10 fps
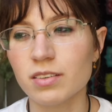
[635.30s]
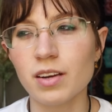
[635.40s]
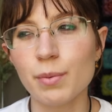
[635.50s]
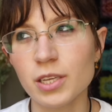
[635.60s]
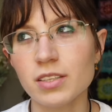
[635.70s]

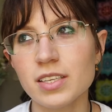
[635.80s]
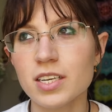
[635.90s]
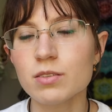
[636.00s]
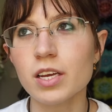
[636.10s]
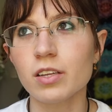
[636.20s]
I mean, that
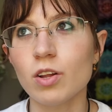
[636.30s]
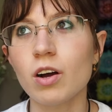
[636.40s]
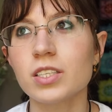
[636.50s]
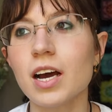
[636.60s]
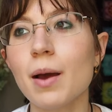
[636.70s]
sounds like a
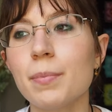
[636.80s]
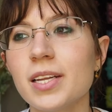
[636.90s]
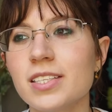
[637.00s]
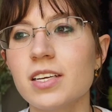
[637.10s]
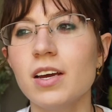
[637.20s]
long time, but
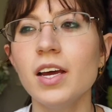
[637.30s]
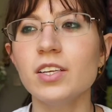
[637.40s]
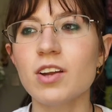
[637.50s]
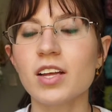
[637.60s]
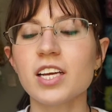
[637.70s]
that's
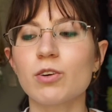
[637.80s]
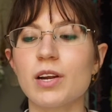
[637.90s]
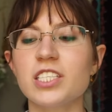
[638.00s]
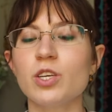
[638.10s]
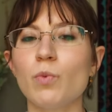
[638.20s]
not that
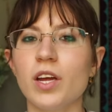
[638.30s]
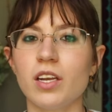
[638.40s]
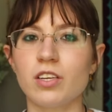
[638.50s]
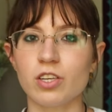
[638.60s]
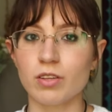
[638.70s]
crazy
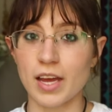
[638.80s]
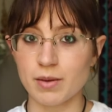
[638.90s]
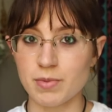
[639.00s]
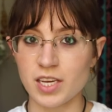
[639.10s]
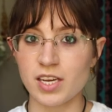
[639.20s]
when you're like
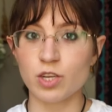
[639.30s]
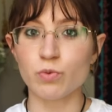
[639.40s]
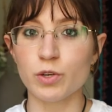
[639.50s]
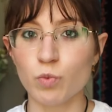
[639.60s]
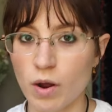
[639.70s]
me and you
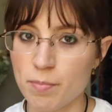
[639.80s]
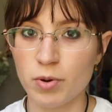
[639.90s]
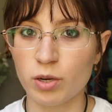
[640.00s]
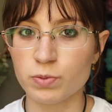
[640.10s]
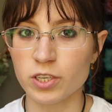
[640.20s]
read one
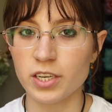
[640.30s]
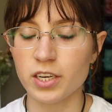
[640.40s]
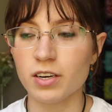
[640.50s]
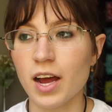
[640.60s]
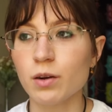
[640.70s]
book per
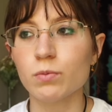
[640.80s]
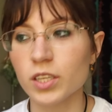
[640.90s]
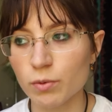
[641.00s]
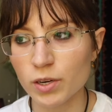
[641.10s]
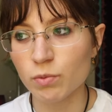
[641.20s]
year. I don't
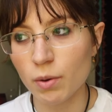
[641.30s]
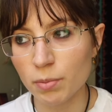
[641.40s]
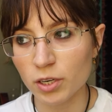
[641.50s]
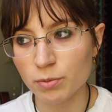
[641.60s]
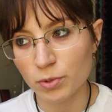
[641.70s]
really read one
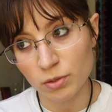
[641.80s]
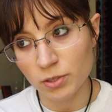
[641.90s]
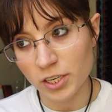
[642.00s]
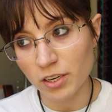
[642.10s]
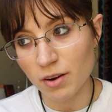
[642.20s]
book, book per
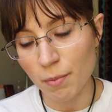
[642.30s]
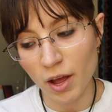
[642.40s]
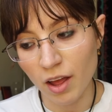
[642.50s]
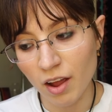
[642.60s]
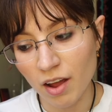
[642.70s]
year,
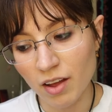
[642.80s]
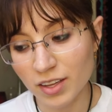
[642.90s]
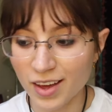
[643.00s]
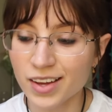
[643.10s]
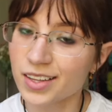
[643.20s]
but
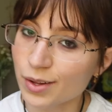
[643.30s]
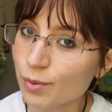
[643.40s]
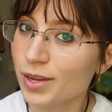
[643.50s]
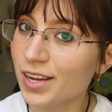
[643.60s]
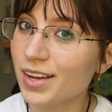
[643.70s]
like a little
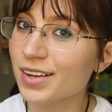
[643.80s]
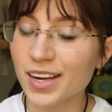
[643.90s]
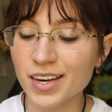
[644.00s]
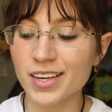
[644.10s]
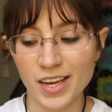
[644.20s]
bit,
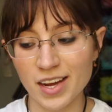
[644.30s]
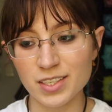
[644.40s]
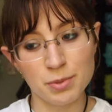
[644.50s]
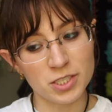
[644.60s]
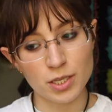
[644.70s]
kind of, yeah, it
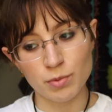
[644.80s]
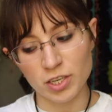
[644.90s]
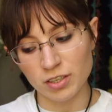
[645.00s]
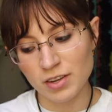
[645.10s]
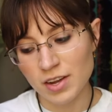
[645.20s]
depends on the
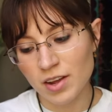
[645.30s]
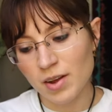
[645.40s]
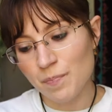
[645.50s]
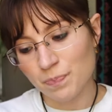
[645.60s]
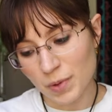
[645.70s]
book.
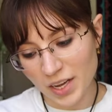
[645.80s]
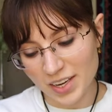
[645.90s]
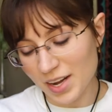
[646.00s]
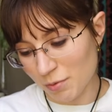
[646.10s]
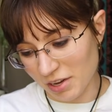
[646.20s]
But
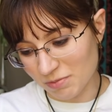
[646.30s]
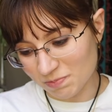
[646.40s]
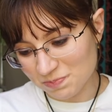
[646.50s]
anyway,